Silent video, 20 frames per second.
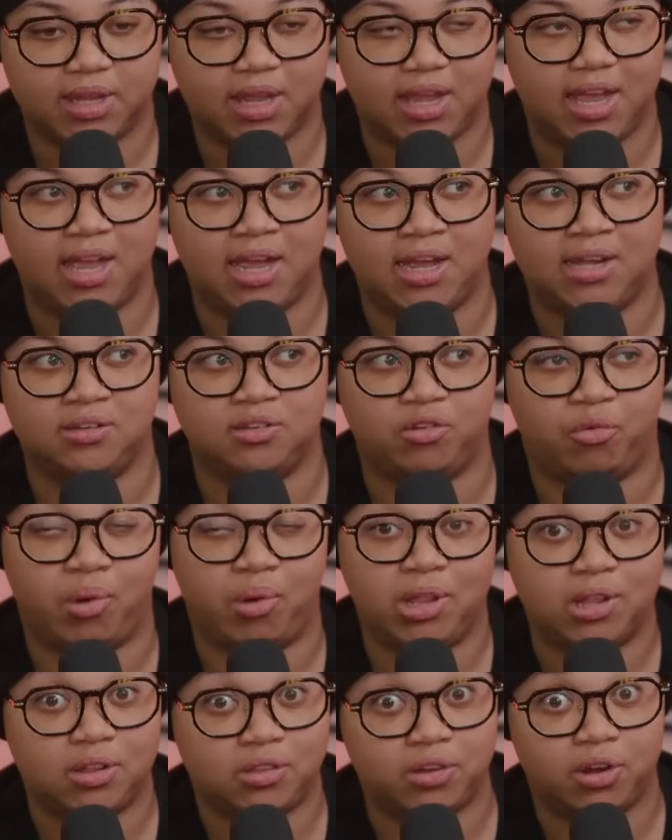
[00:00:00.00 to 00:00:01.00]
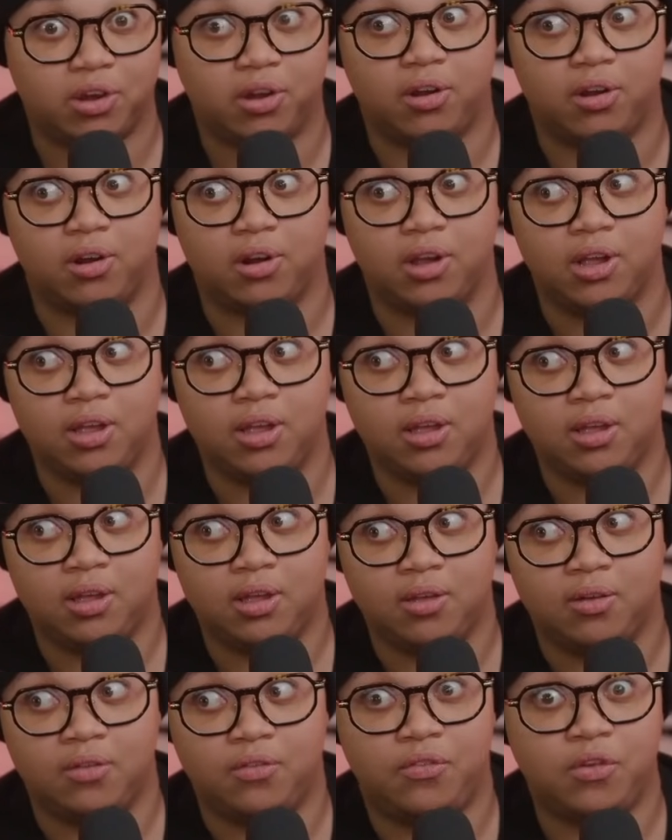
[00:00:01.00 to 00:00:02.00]
And the way that they're
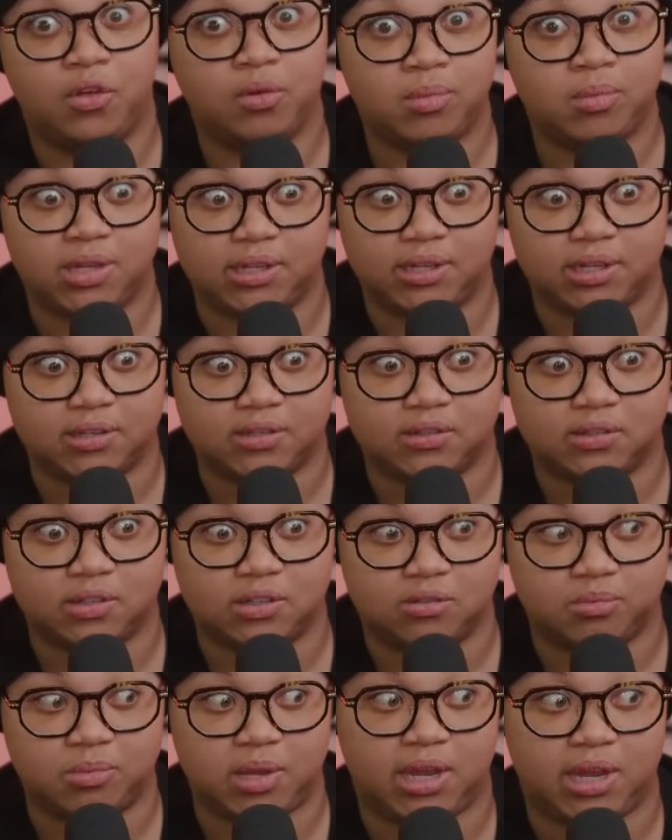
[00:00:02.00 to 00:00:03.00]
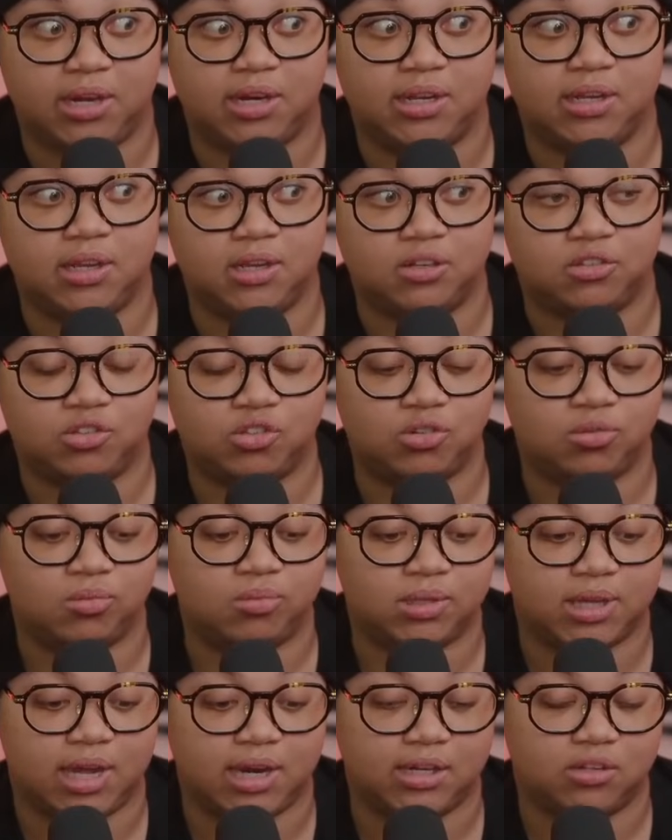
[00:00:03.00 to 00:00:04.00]
filming this is making it
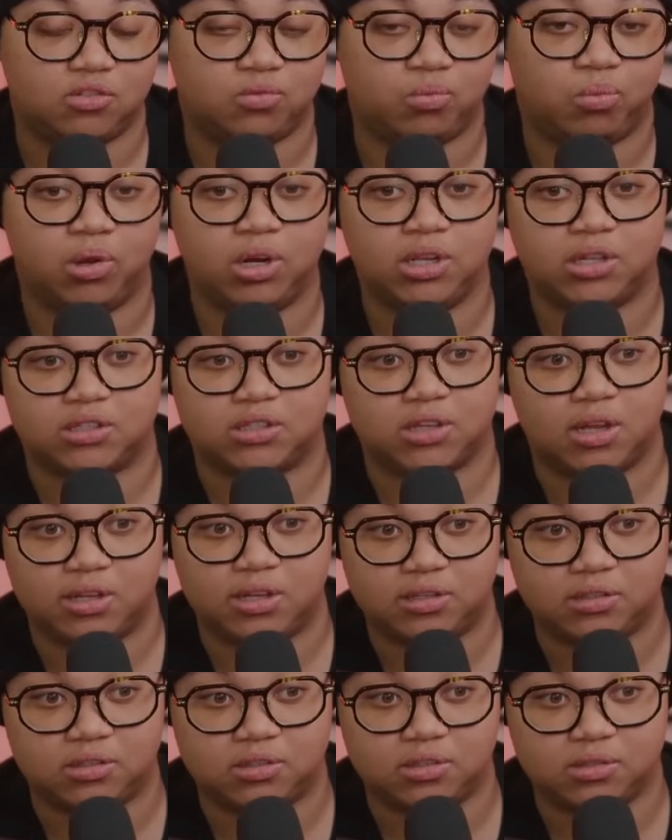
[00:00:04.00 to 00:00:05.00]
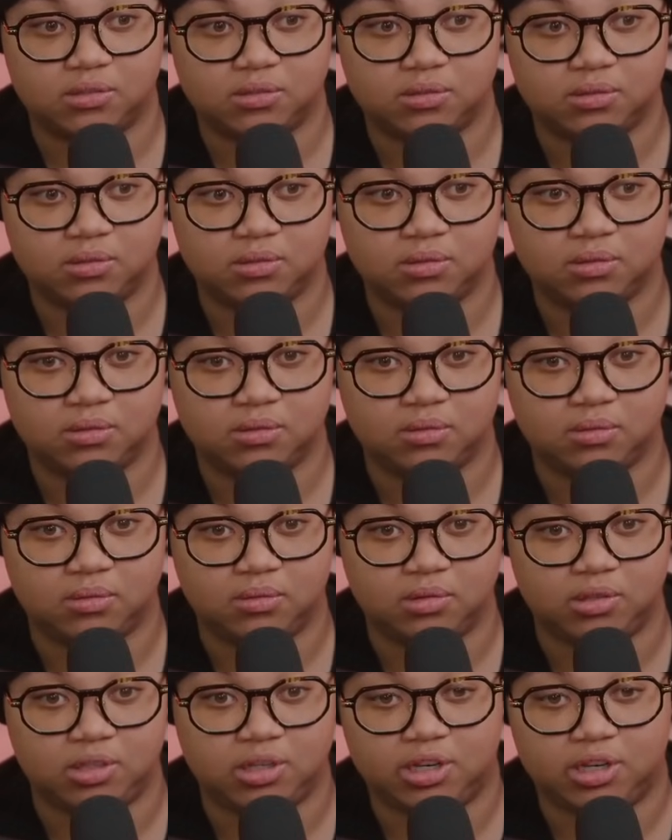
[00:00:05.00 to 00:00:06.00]
assume that it's one of the sons,
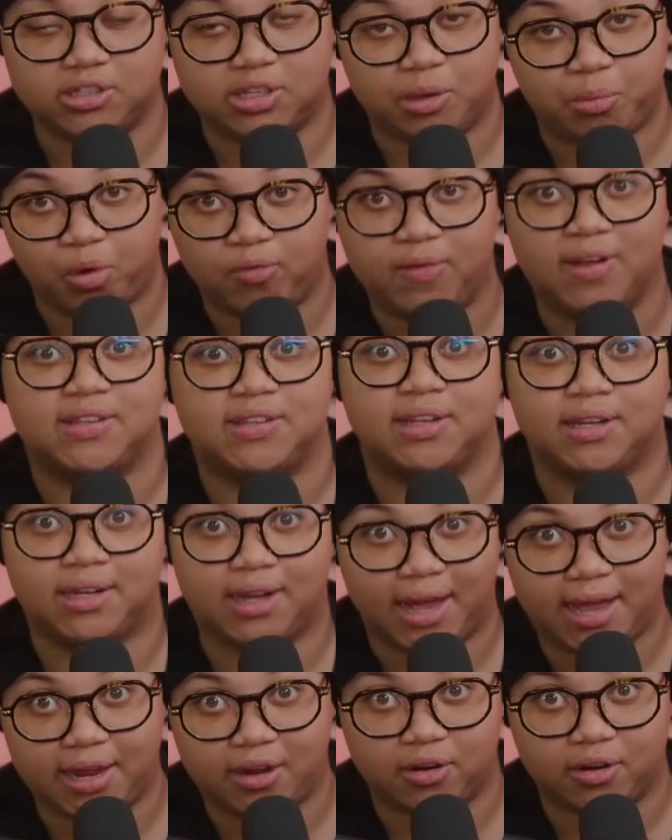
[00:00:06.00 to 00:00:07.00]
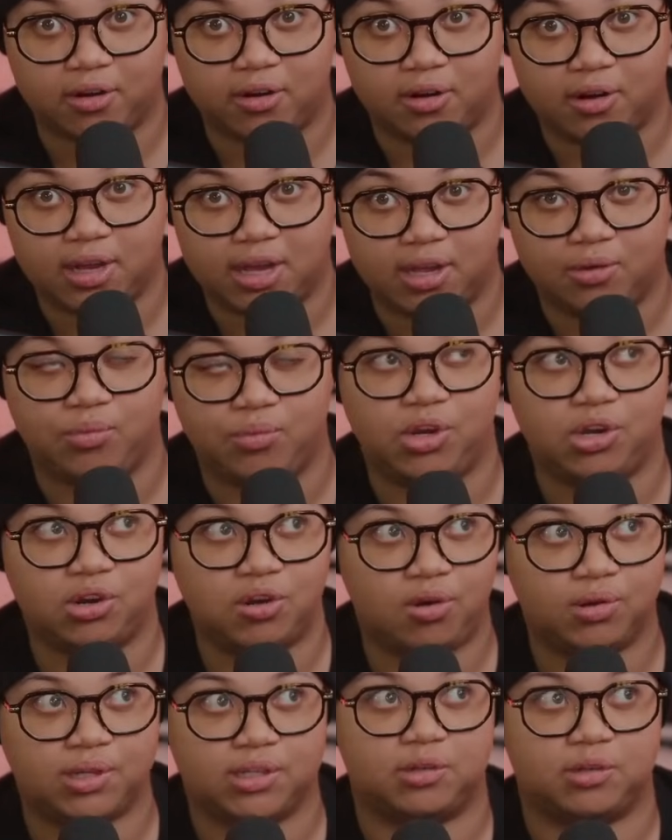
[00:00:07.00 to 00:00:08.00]
because they both had the lighter. And we
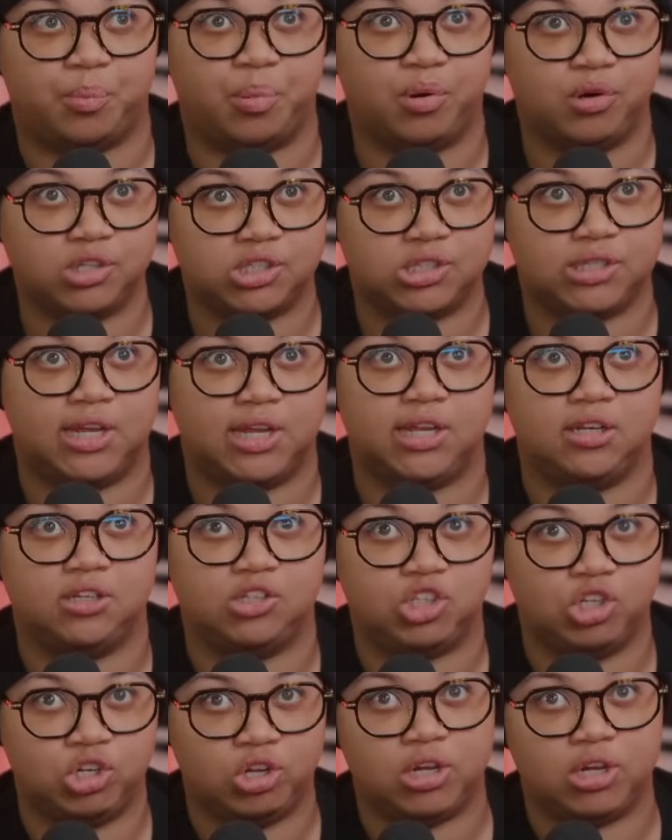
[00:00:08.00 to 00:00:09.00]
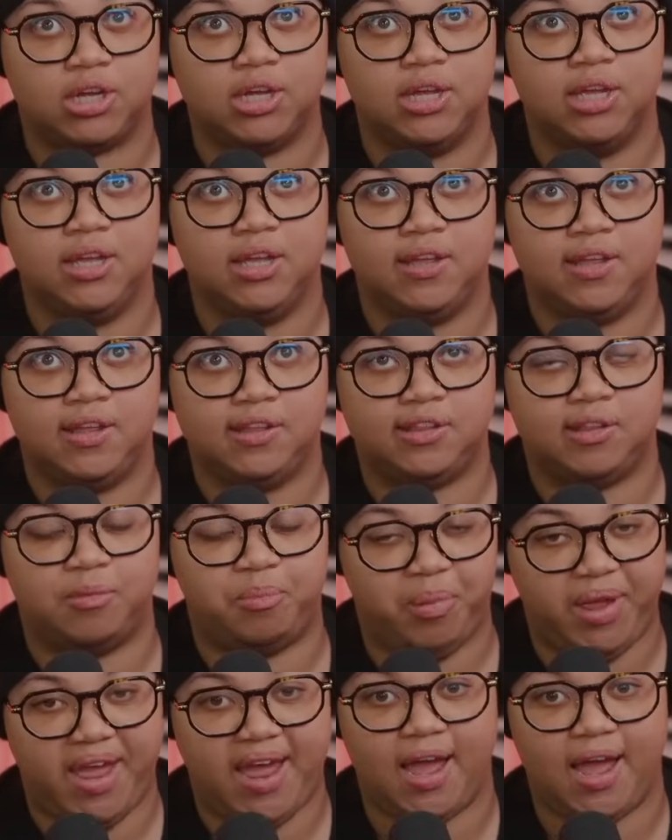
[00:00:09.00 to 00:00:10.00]
know that the person that took the
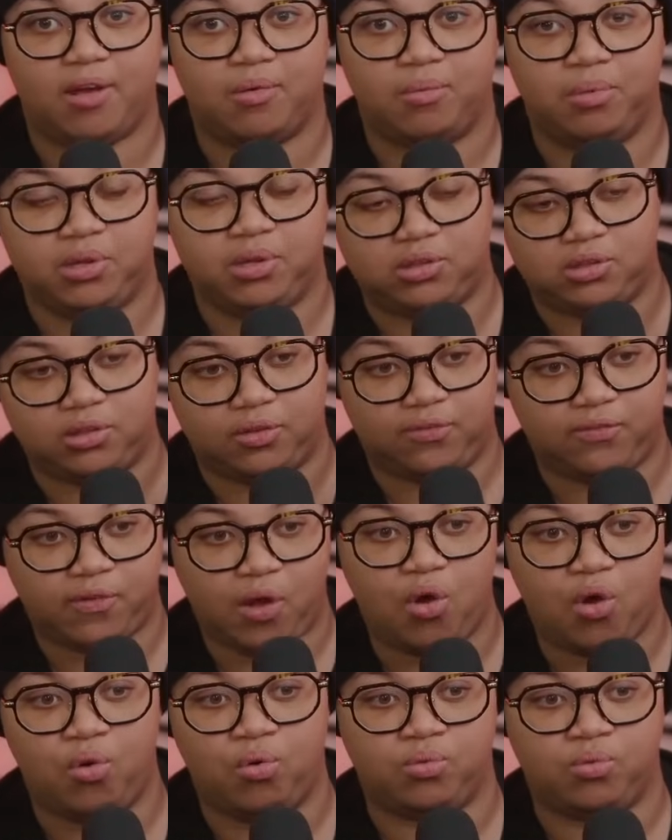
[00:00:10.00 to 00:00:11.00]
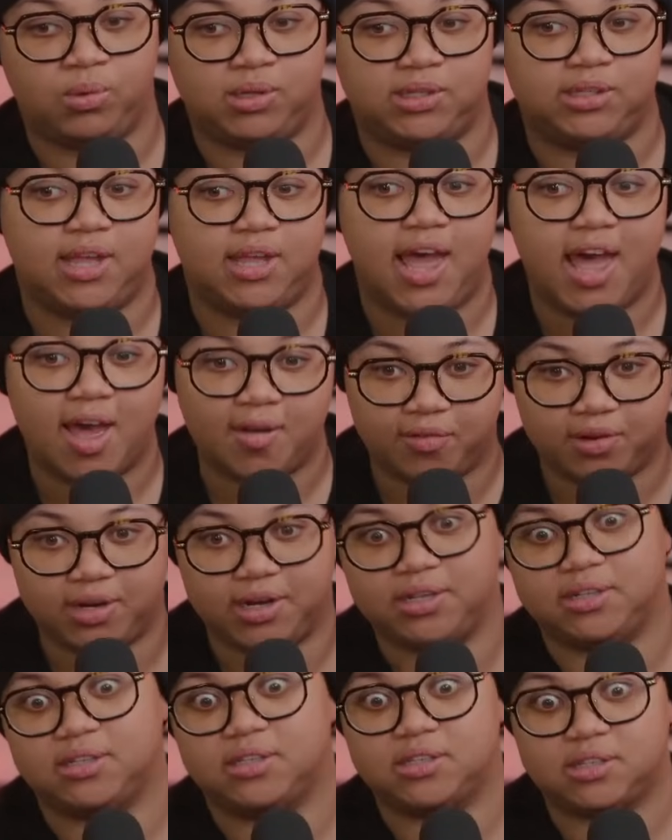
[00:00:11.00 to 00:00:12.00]
bag with the phone, with the
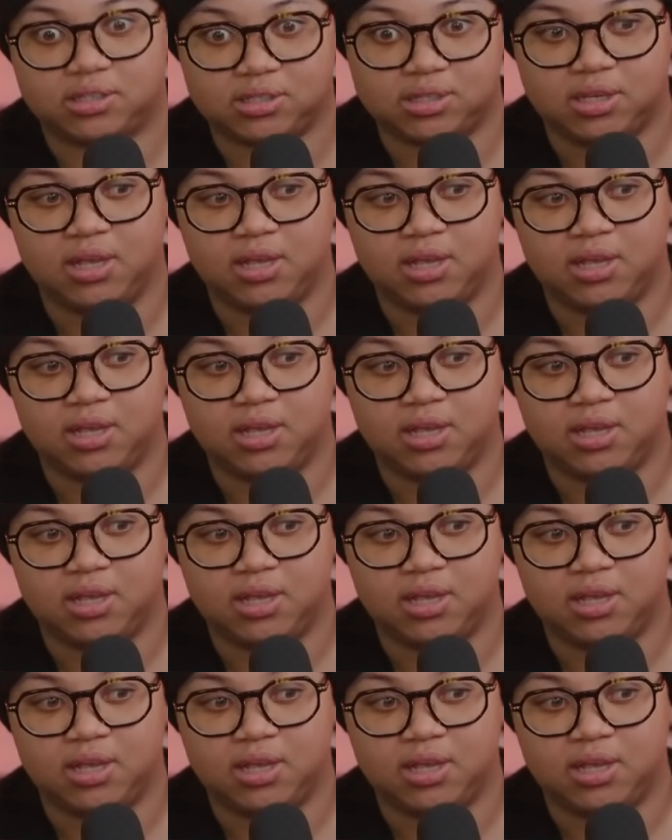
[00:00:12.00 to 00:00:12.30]
evidence,